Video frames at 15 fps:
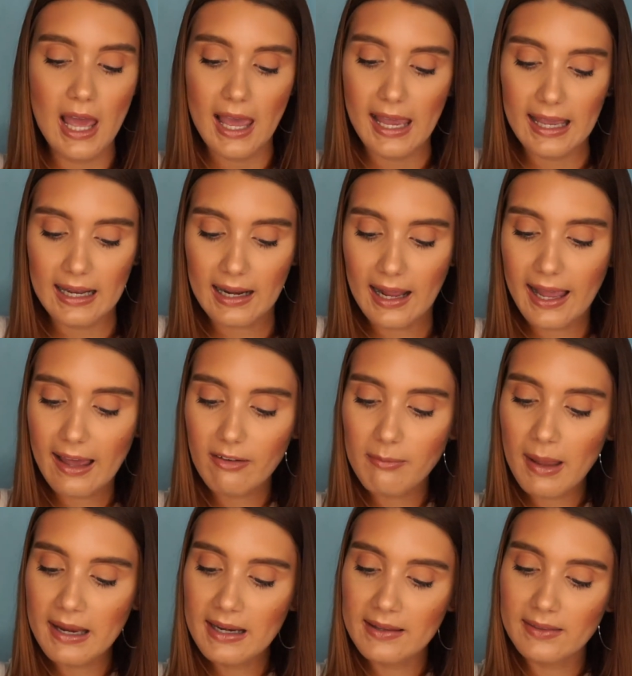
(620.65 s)
and I have
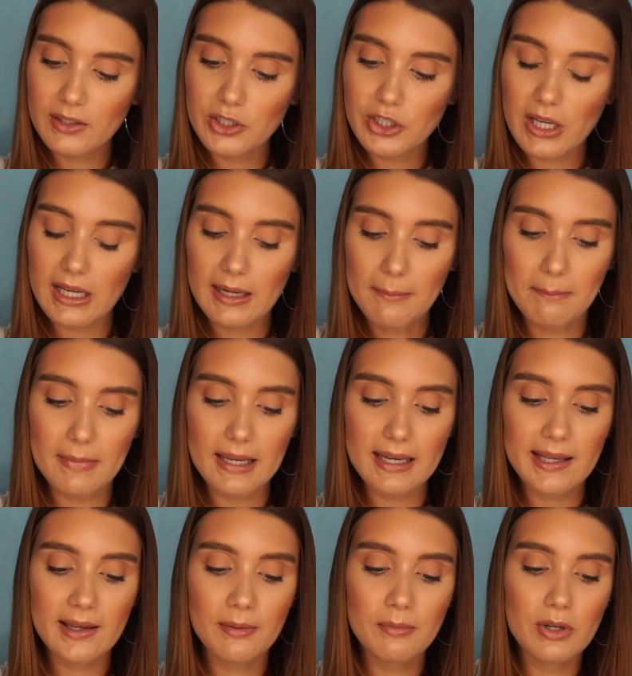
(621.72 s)
mine in the shade
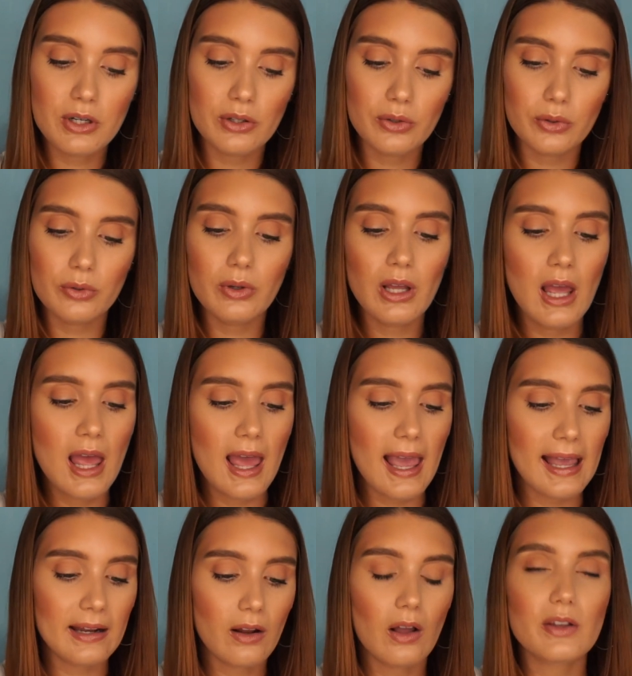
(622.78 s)
medium nude
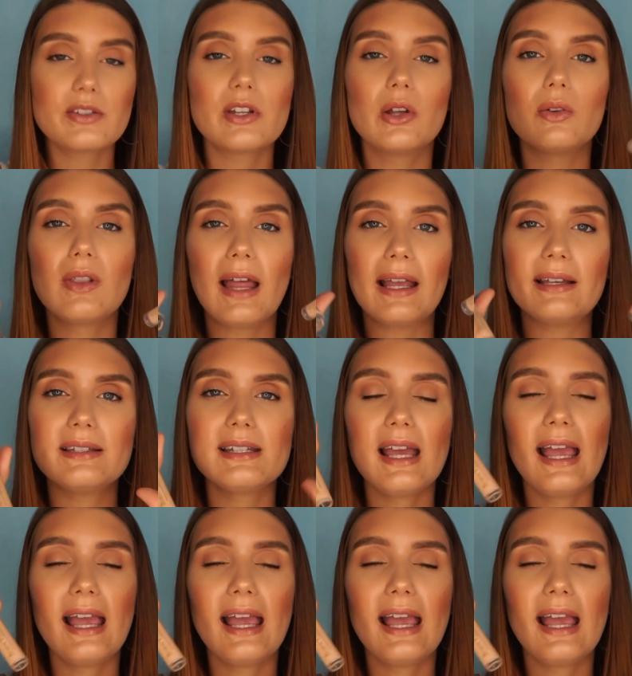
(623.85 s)
and also light.